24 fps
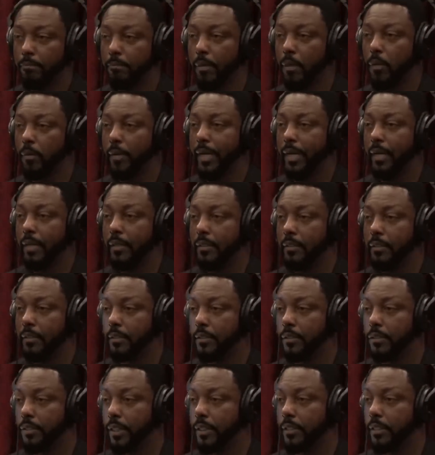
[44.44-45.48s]
Mohenjo
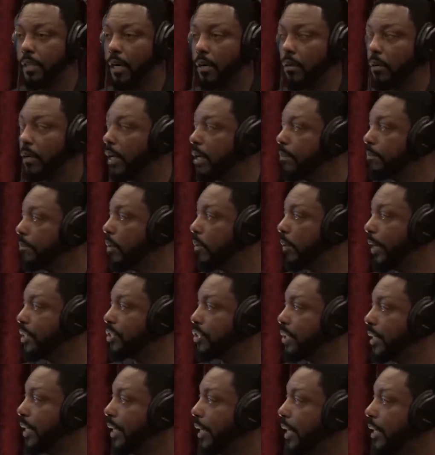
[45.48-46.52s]
Daro,
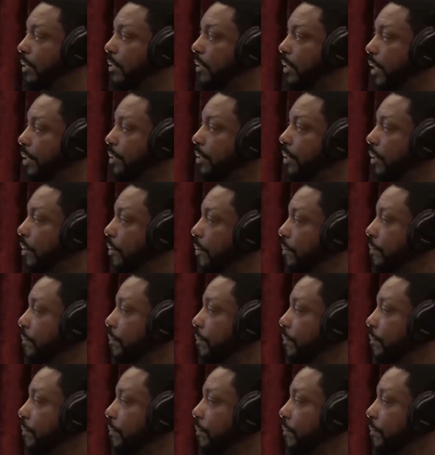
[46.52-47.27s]
M-O-H-E-N. There you go.